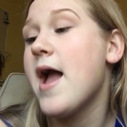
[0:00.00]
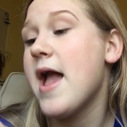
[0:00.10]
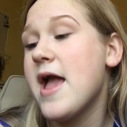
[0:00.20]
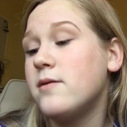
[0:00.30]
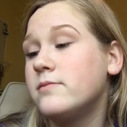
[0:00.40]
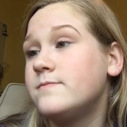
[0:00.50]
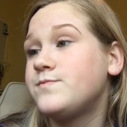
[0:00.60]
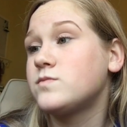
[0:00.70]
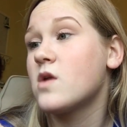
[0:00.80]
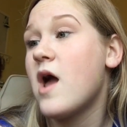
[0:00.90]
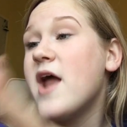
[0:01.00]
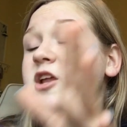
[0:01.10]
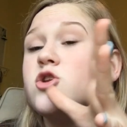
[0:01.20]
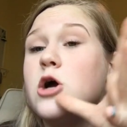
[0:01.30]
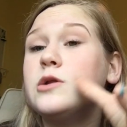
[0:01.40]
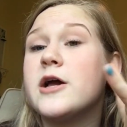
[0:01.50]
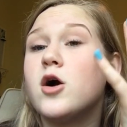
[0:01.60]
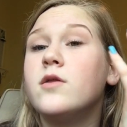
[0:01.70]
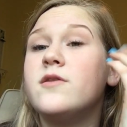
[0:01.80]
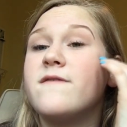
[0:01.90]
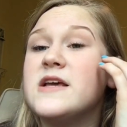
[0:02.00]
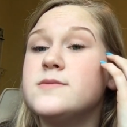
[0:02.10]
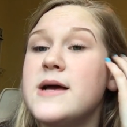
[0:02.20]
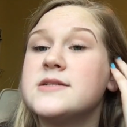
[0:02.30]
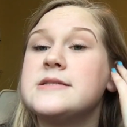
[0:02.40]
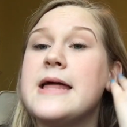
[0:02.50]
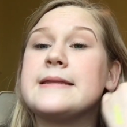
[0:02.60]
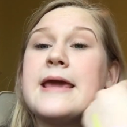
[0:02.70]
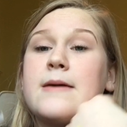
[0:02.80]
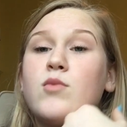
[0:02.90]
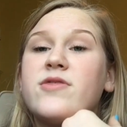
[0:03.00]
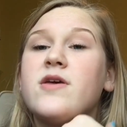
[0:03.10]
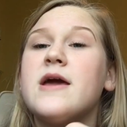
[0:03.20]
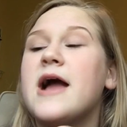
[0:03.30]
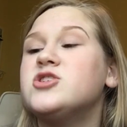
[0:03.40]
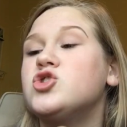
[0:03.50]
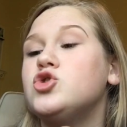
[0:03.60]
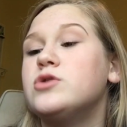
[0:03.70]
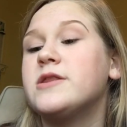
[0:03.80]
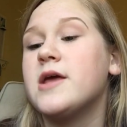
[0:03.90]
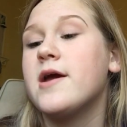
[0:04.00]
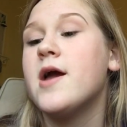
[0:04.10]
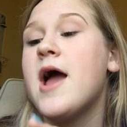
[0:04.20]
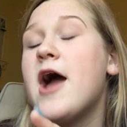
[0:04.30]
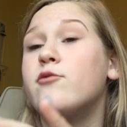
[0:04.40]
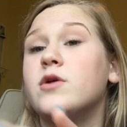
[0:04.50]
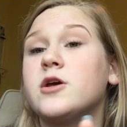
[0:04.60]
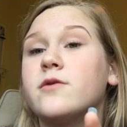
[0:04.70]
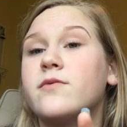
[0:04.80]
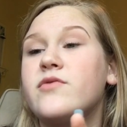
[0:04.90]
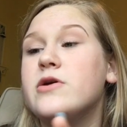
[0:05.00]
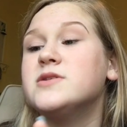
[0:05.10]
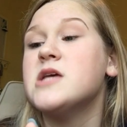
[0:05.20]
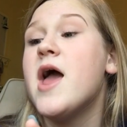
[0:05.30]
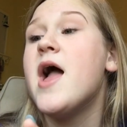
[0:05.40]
And I didn't know like the face masks that came with it. I just knew that they had really good reviews.